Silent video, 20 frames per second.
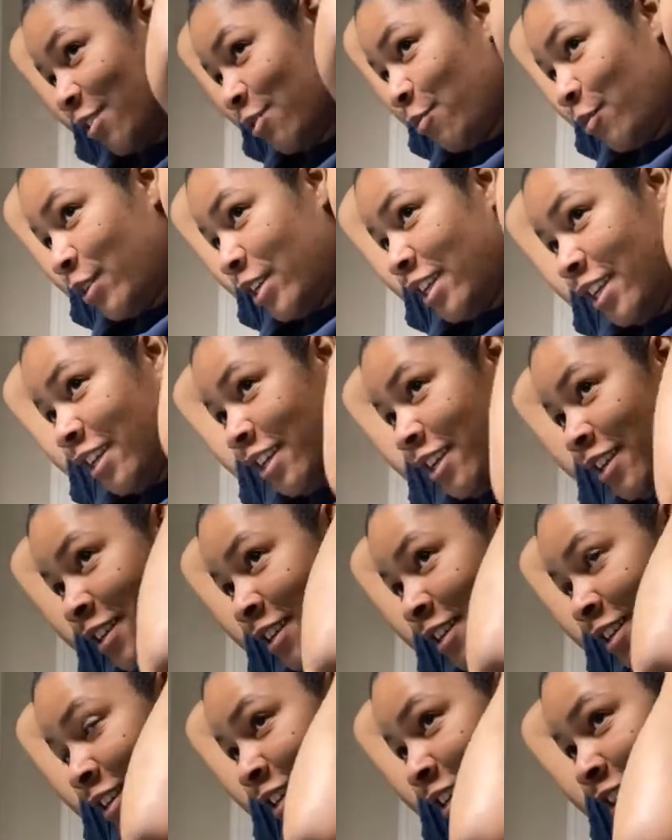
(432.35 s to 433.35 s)
wig
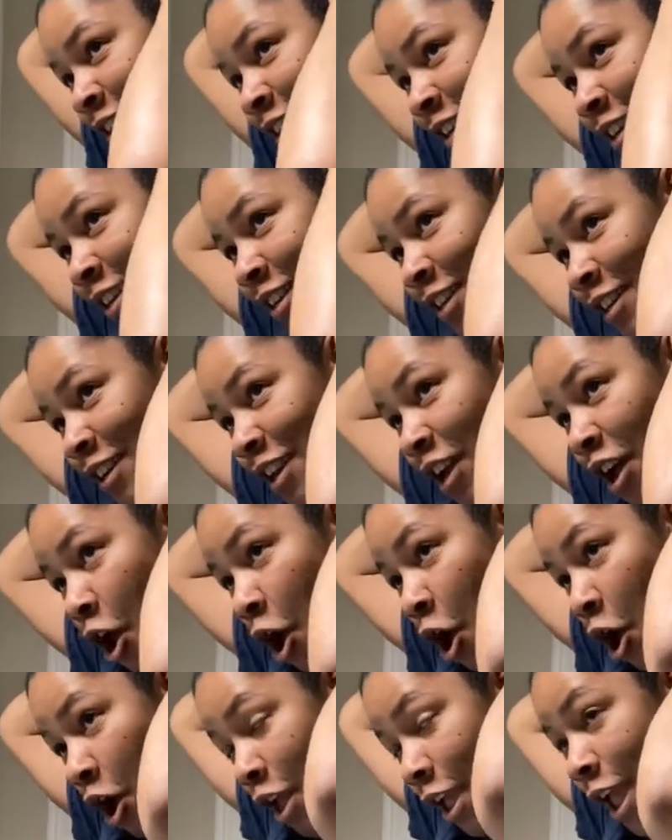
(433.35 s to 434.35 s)

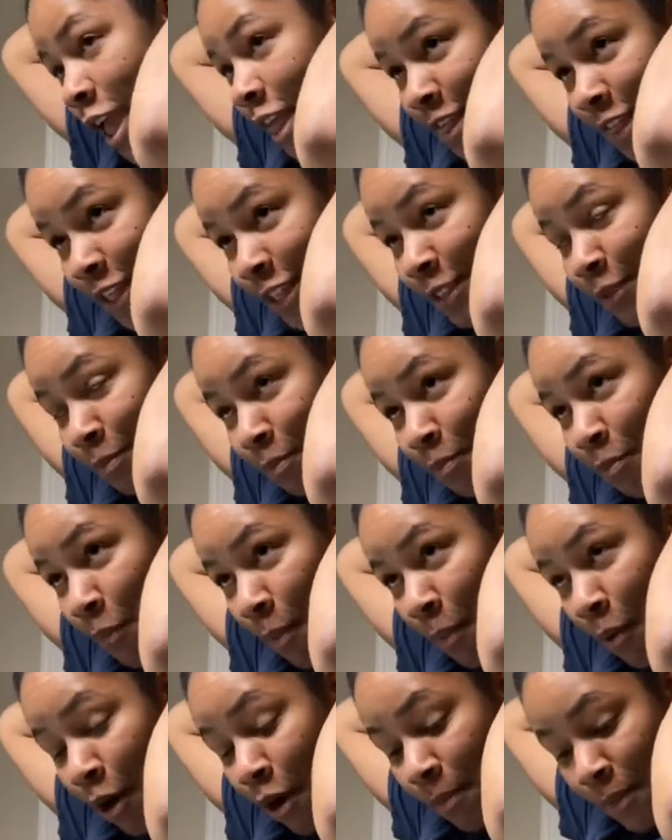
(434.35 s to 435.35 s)
at this
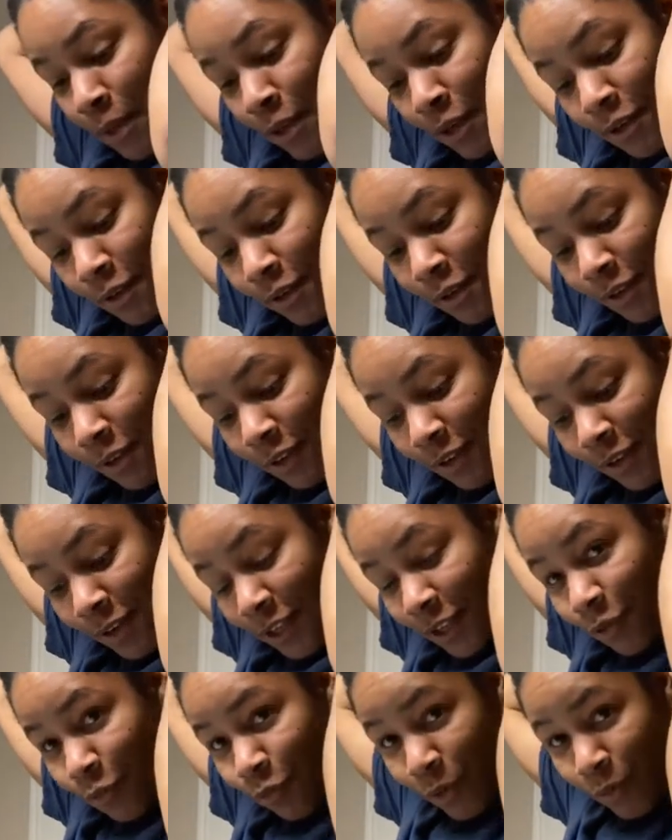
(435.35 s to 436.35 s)
apartment,
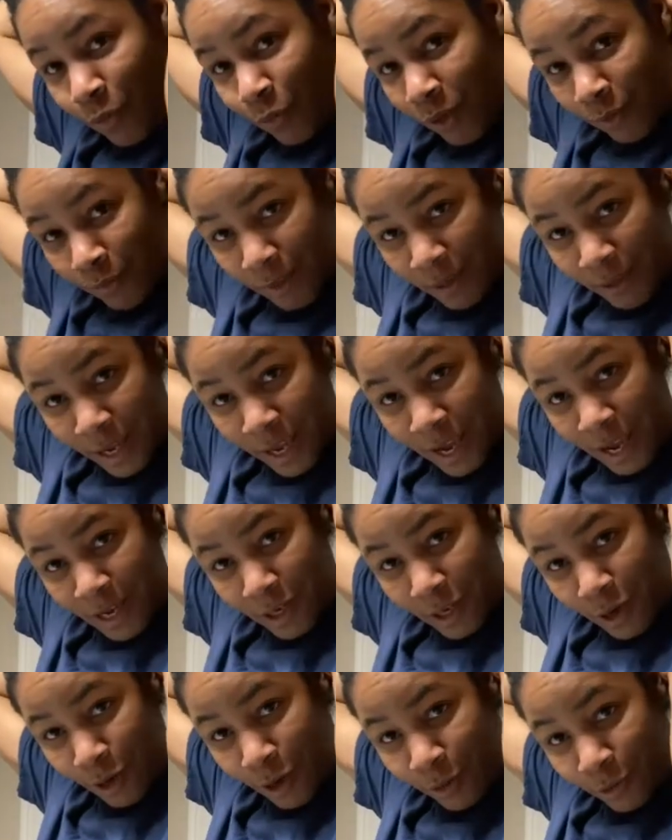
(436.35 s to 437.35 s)
because we would have been had it
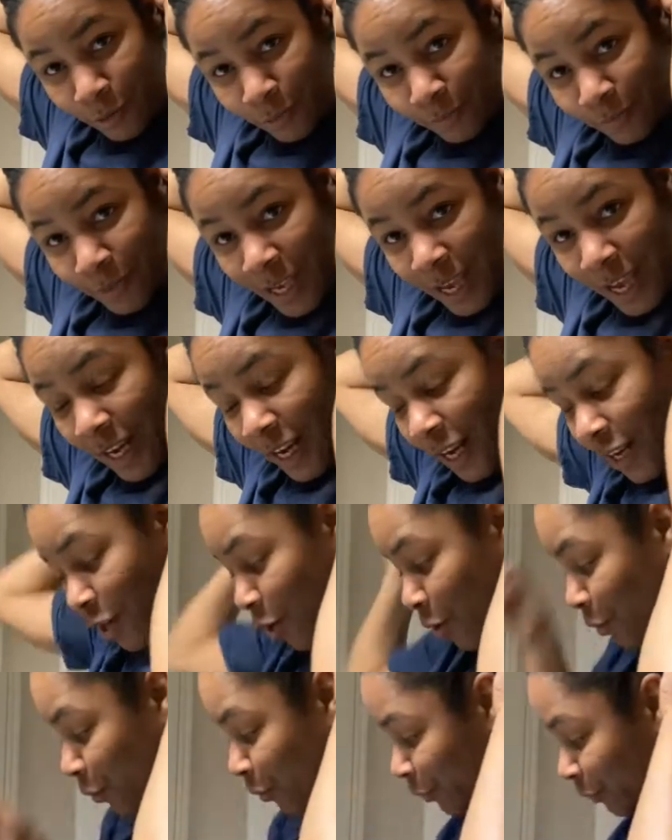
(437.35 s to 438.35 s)
on had I
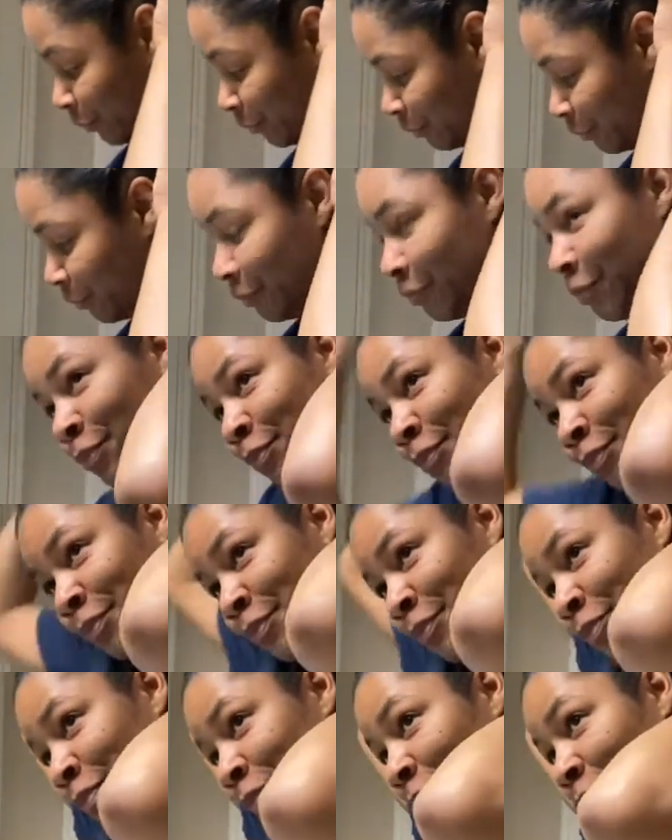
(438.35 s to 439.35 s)
known.
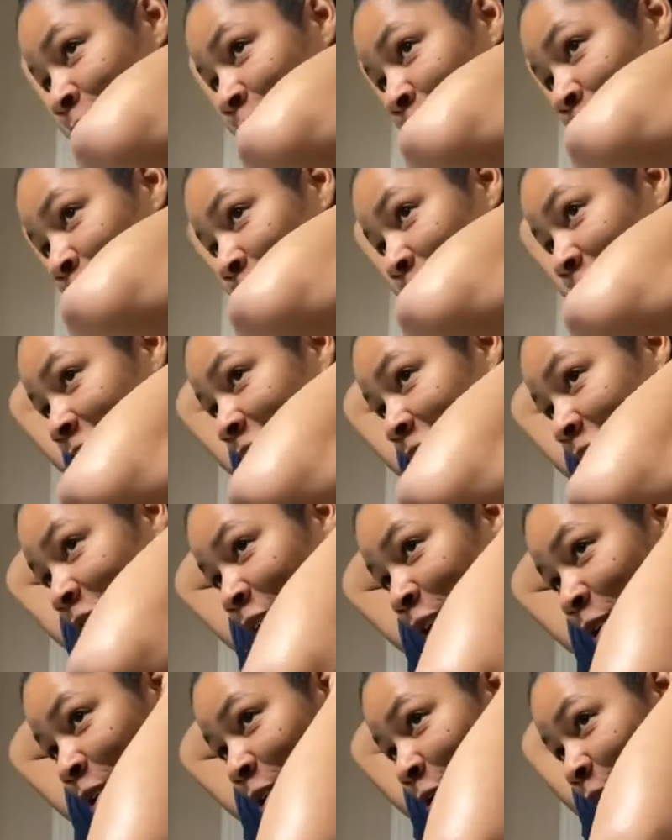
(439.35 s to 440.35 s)
But I had
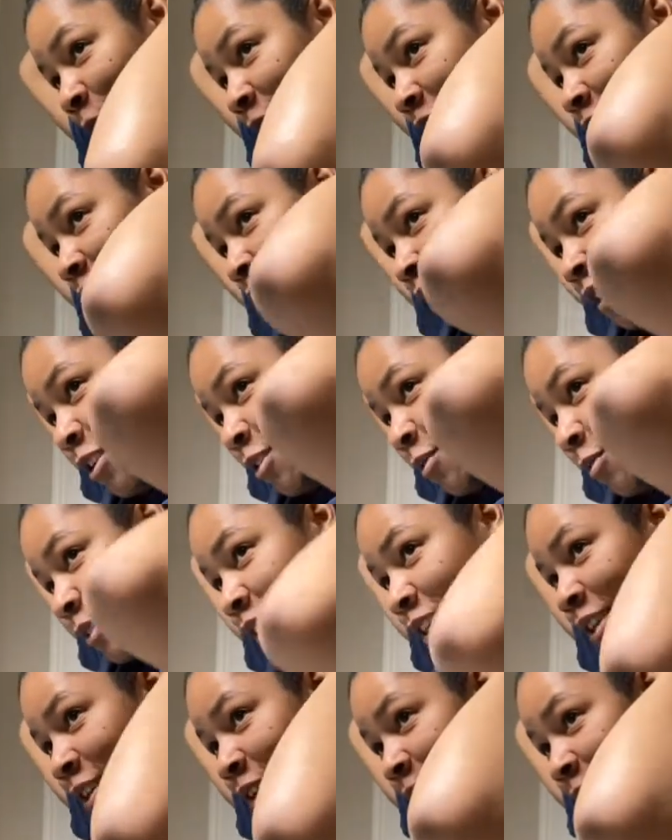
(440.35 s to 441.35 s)
no idea that it was
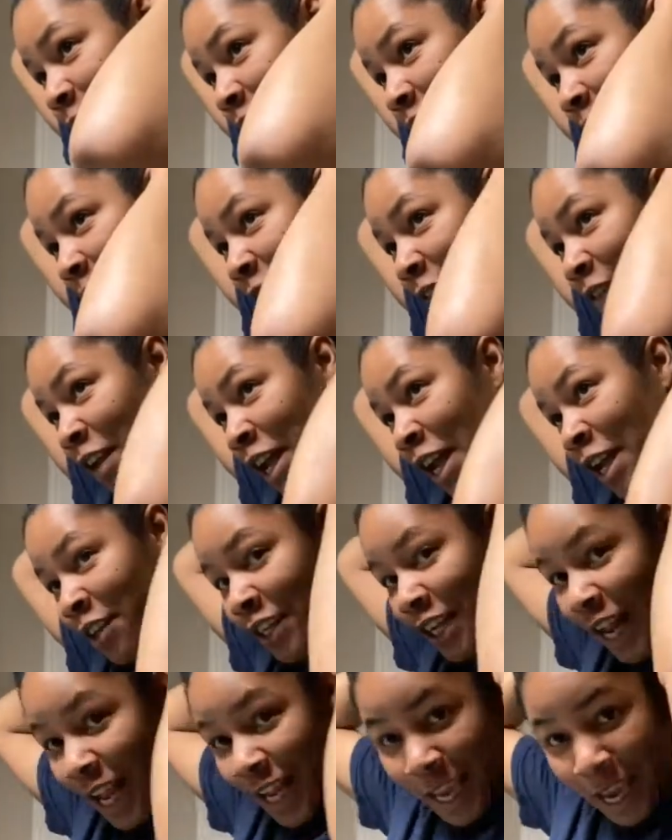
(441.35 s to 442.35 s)
here, and I found it,
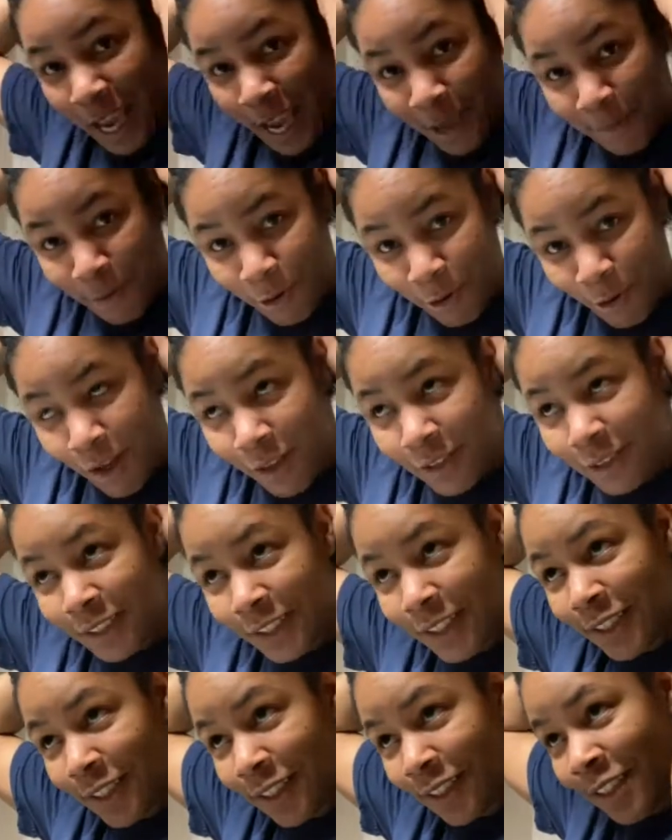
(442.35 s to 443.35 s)
I came across
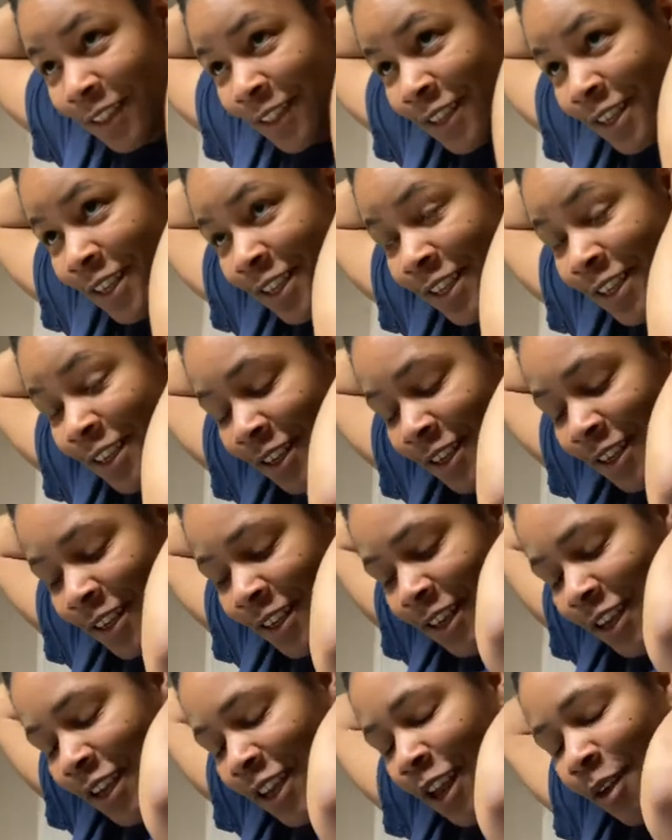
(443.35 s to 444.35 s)
it,
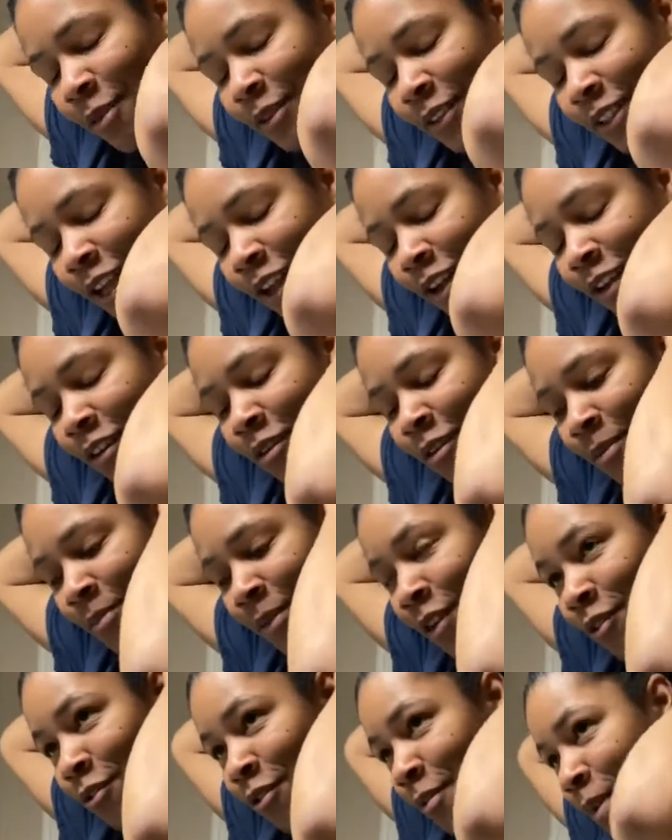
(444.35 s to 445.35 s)
and I was like, oh, I'm not
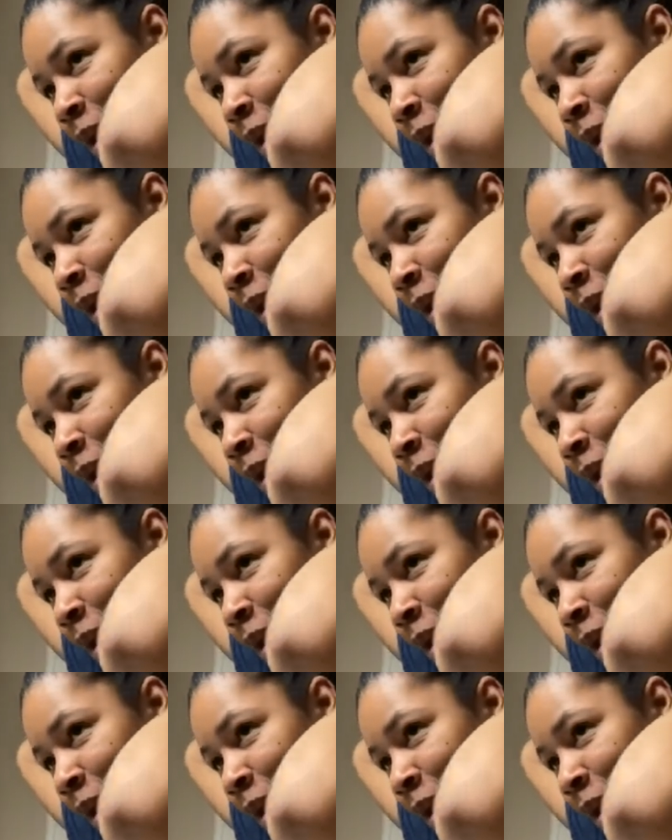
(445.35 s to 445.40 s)
doing my